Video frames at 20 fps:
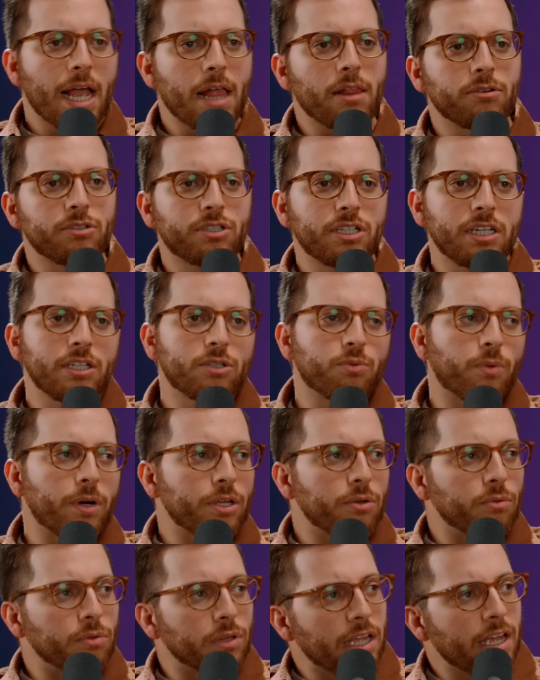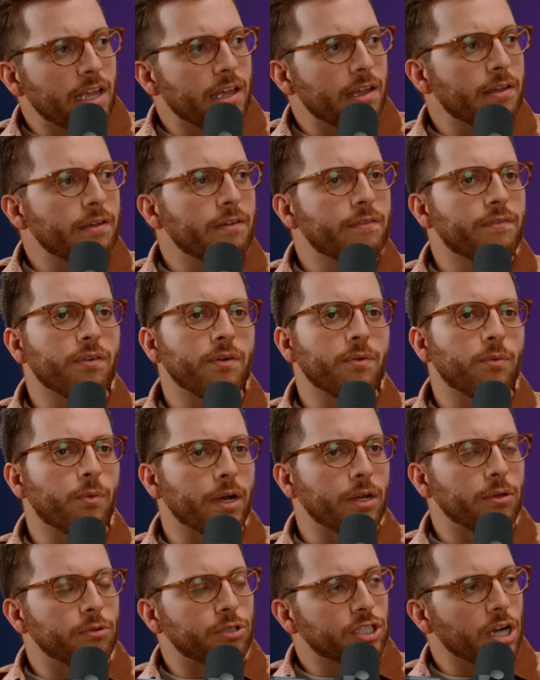allergies, where you live,
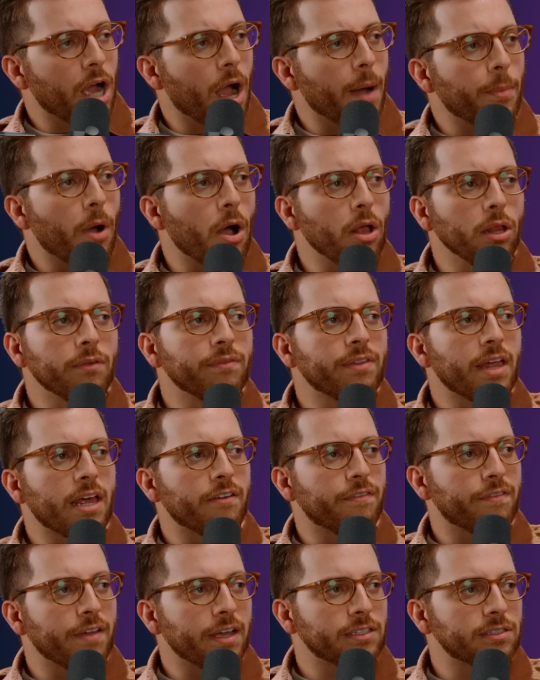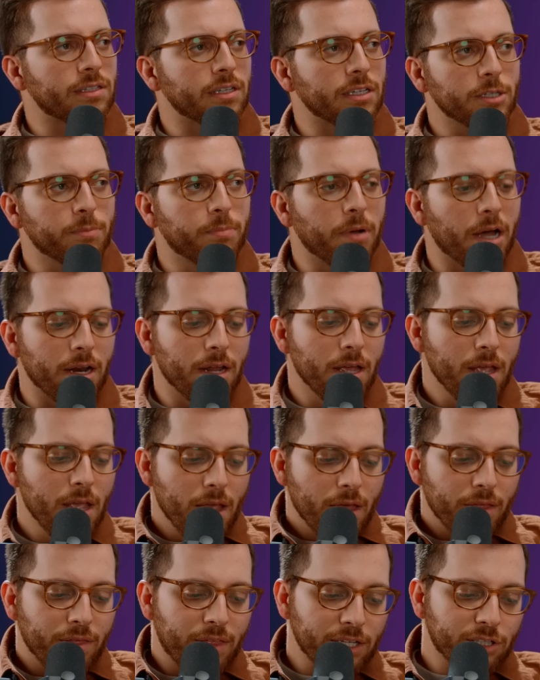where you shop, all of that affects this. But
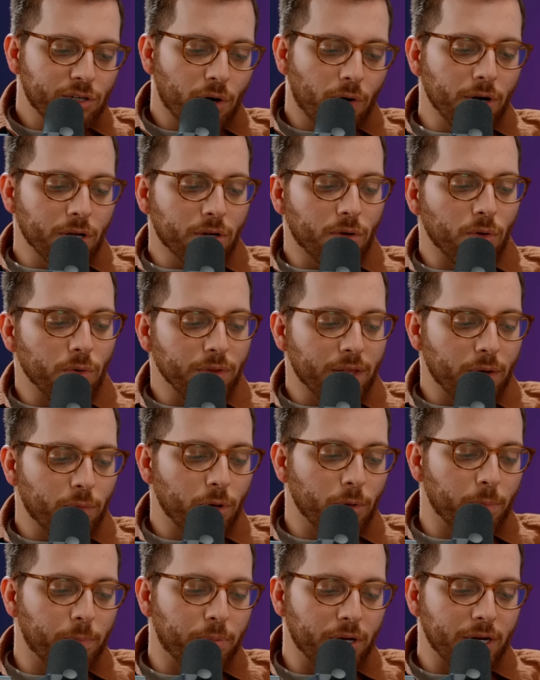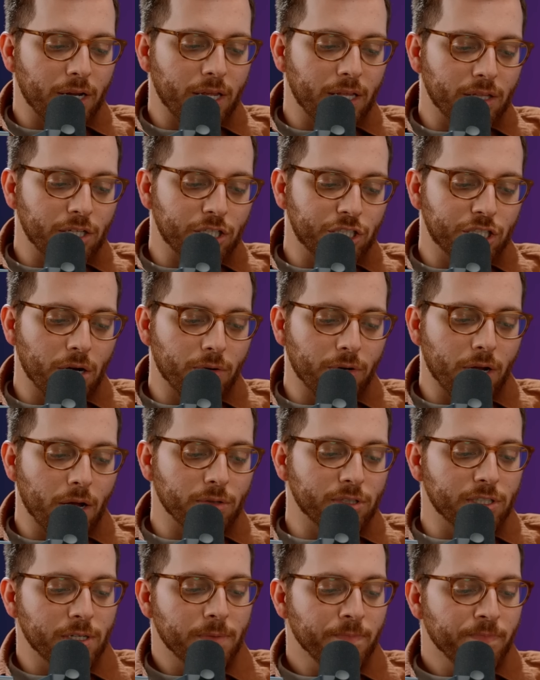this article that we'll put in the show
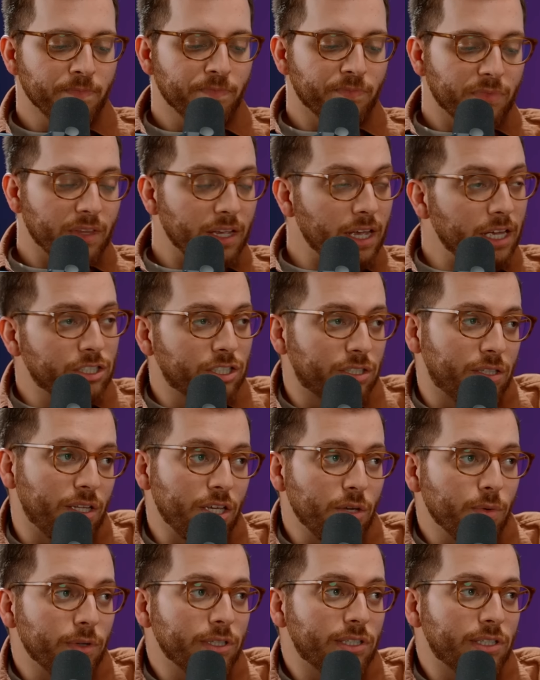notes it's the